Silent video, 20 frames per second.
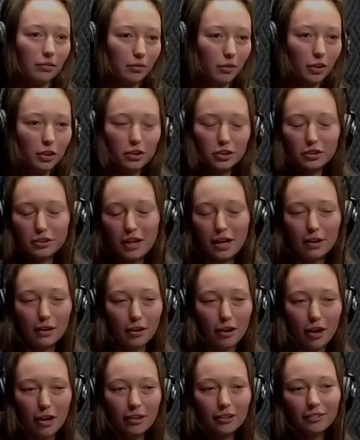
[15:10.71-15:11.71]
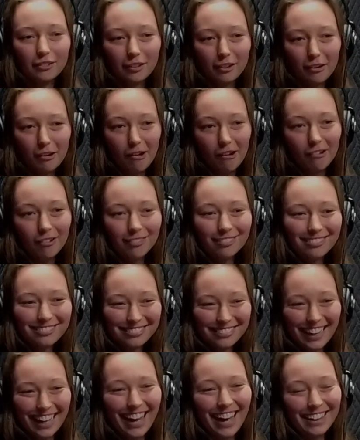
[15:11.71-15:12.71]
We're just that great,
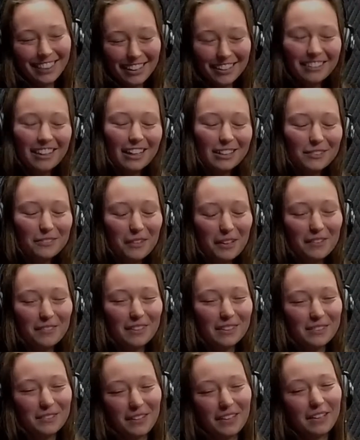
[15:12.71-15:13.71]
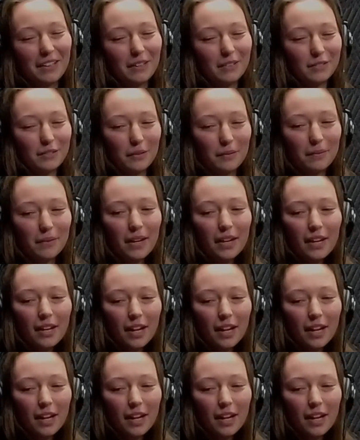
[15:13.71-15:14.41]
I think that's pretty much where it comes from.